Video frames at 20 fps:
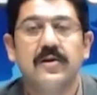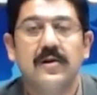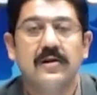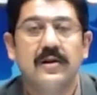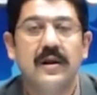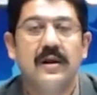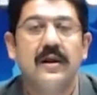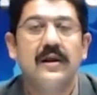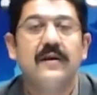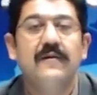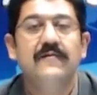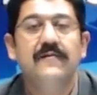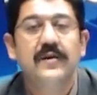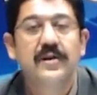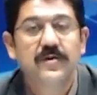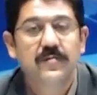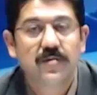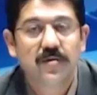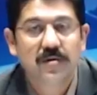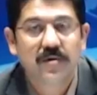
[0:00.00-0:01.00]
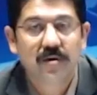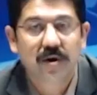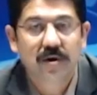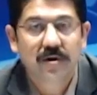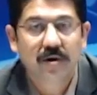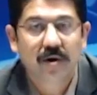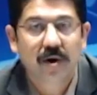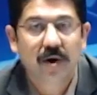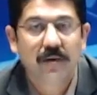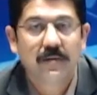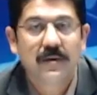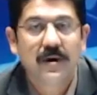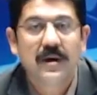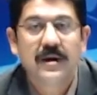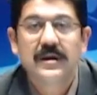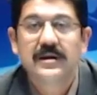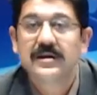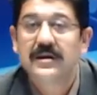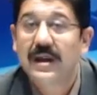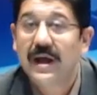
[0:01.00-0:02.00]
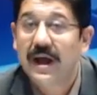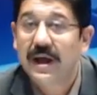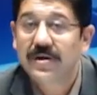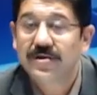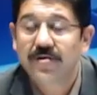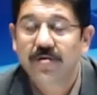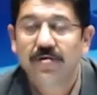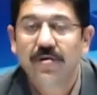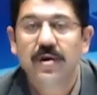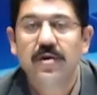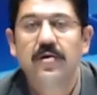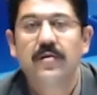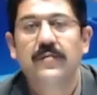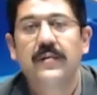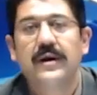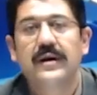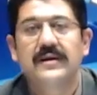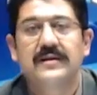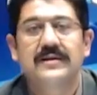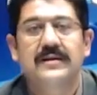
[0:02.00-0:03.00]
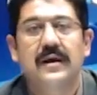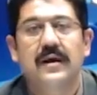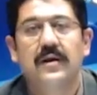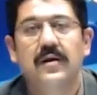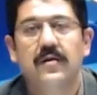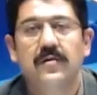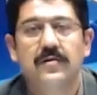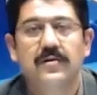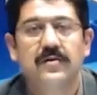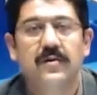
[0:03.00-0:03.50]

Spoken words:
on the link facebook.com/Radio Pakistan News.